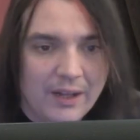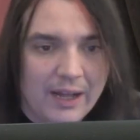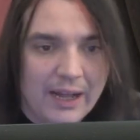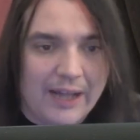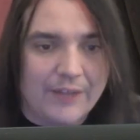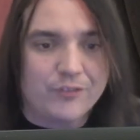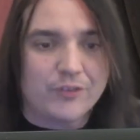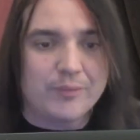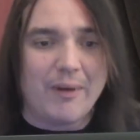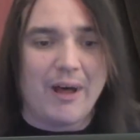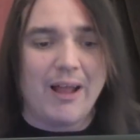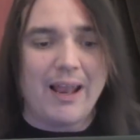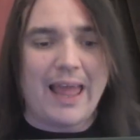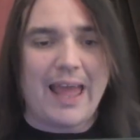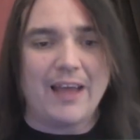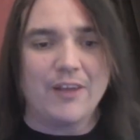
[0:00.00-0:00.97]
A
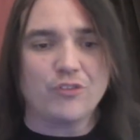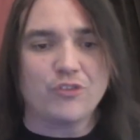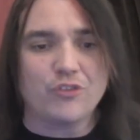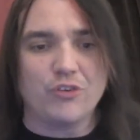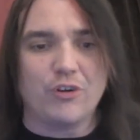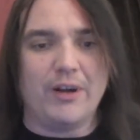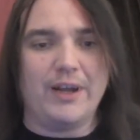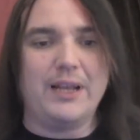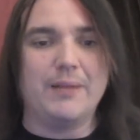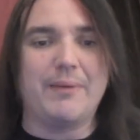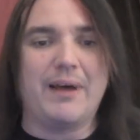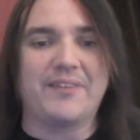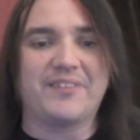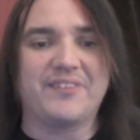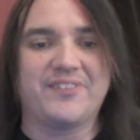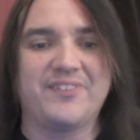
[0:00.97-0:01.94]
small asteroid
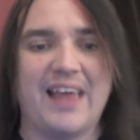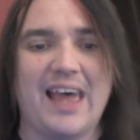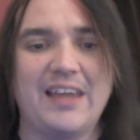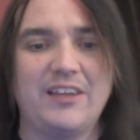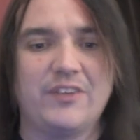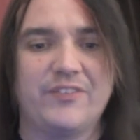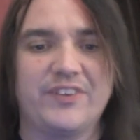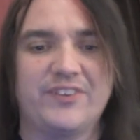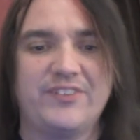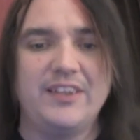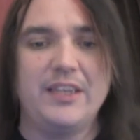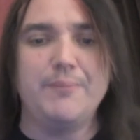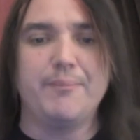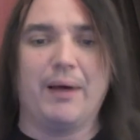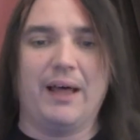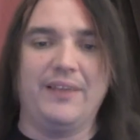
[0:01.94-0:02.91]
about the size of a
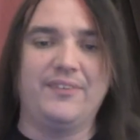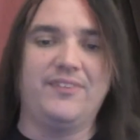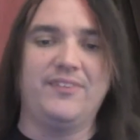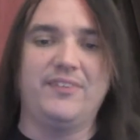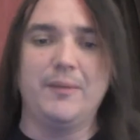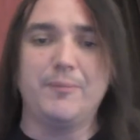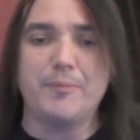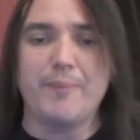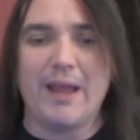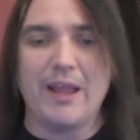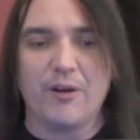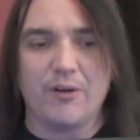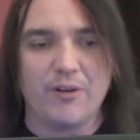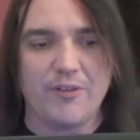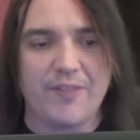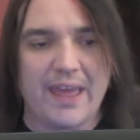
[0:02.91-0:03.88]
city bus zipped by
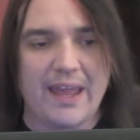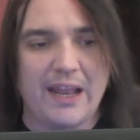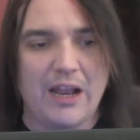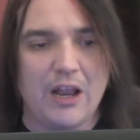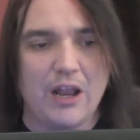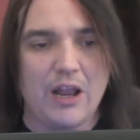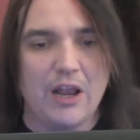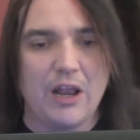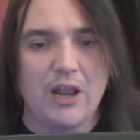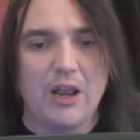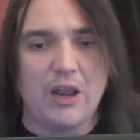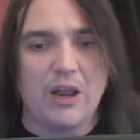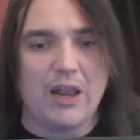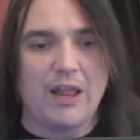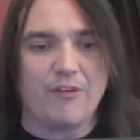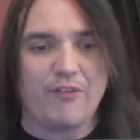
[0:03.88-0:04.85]
Earth at
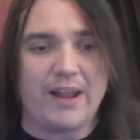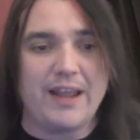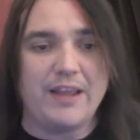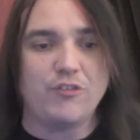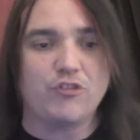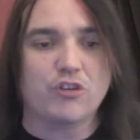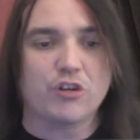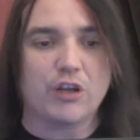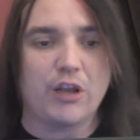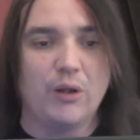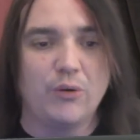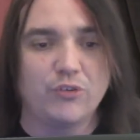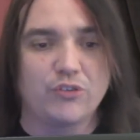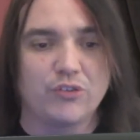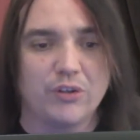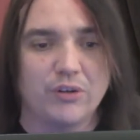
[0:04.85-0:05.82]
a range
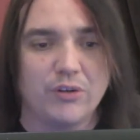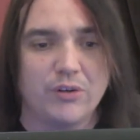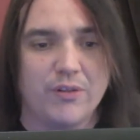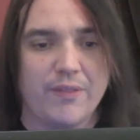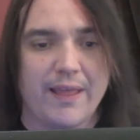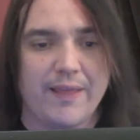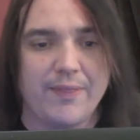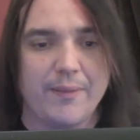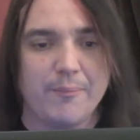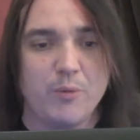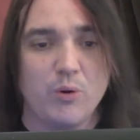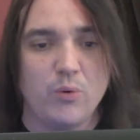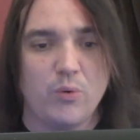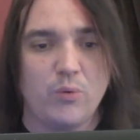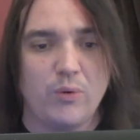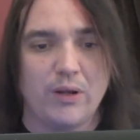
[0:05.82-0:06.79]
closer than the
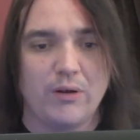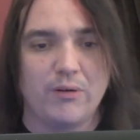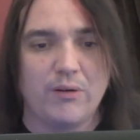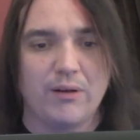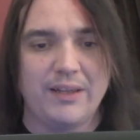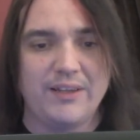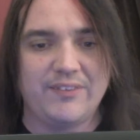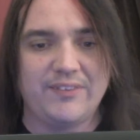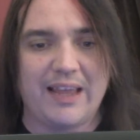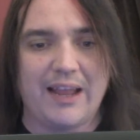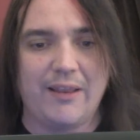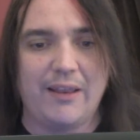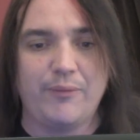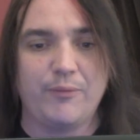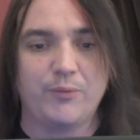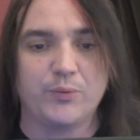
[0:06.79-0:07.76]
moon early
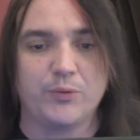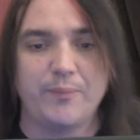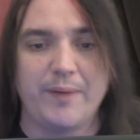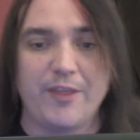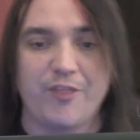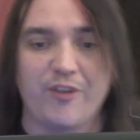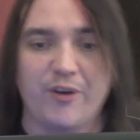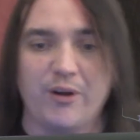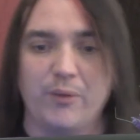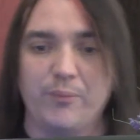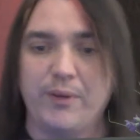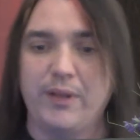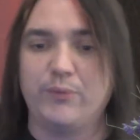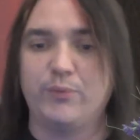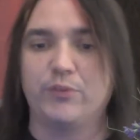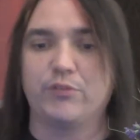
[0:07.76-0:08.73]
Saturday, which was May 3rd
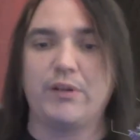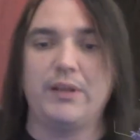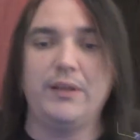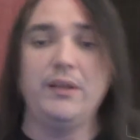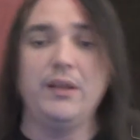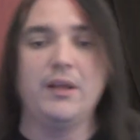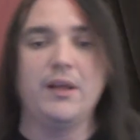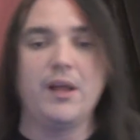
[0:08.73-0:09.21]
when this was written,